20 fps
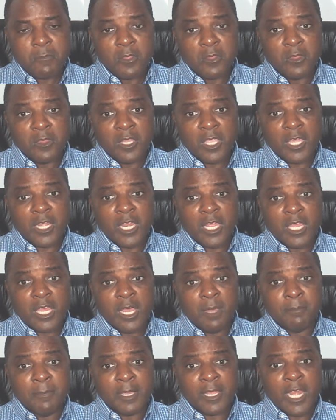Nigga that
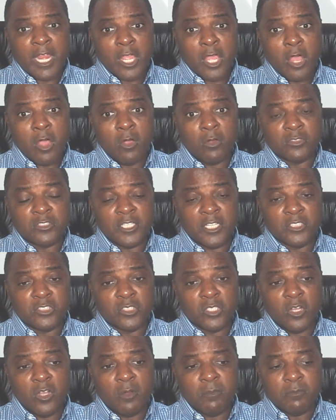come, nigga that go, says
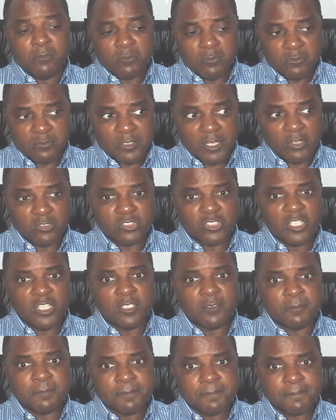Job. Sounds
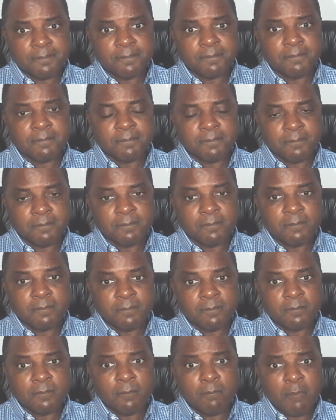good.
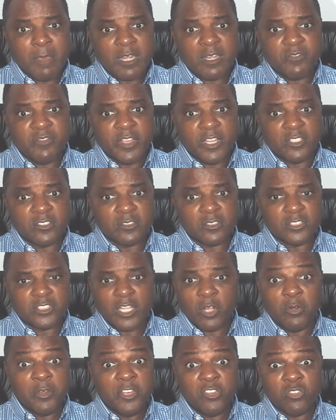Manifest, because I
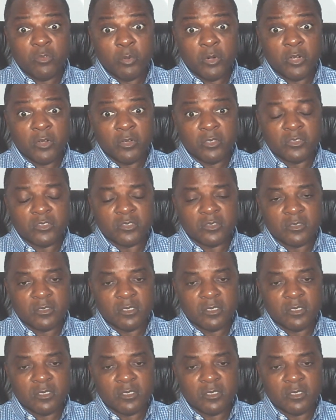don't eat your words.